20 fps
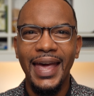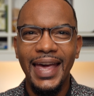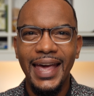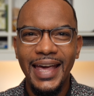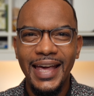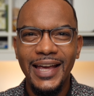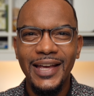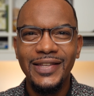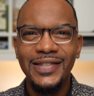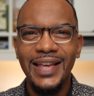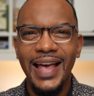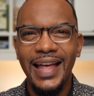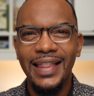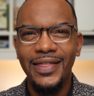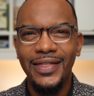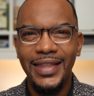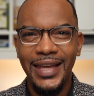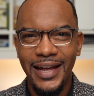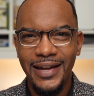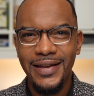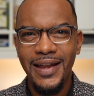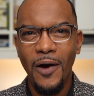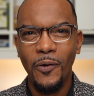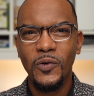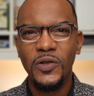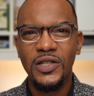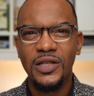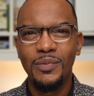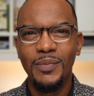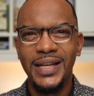is the
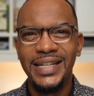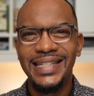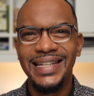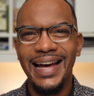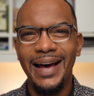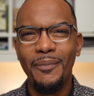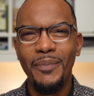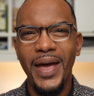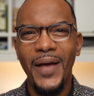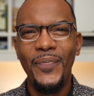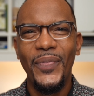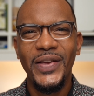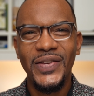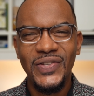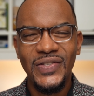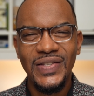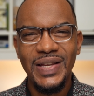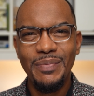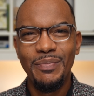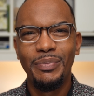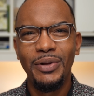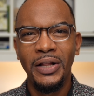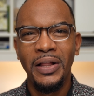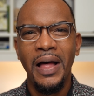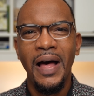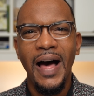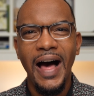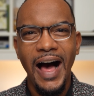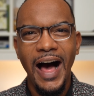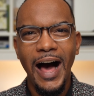announcement, amen, the symbol
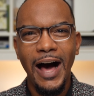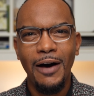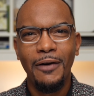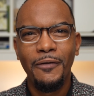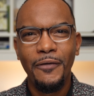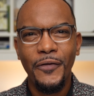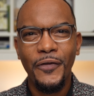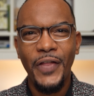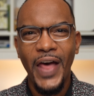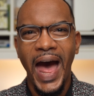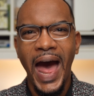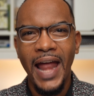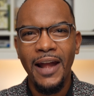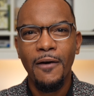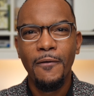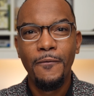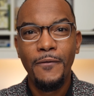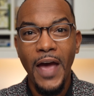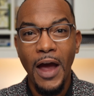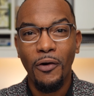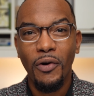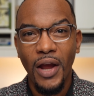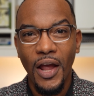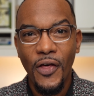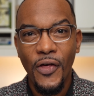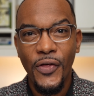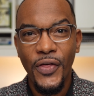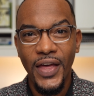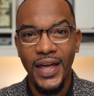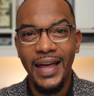of that very
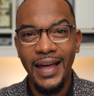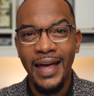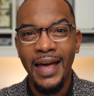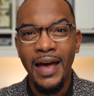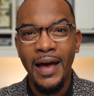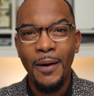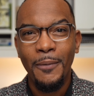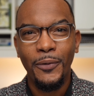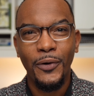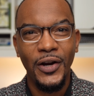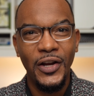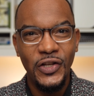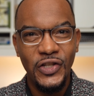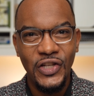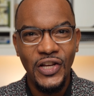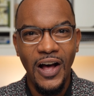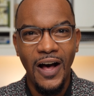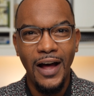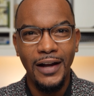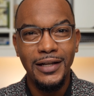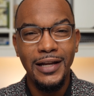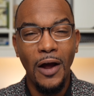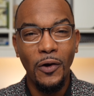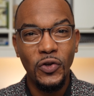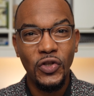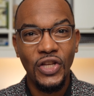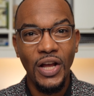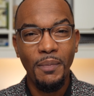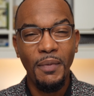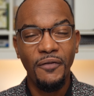thing. Praise God. Now,
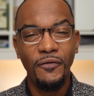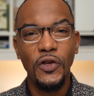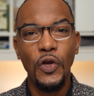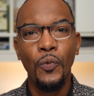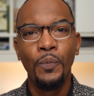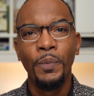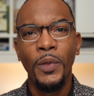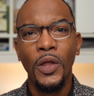some of you,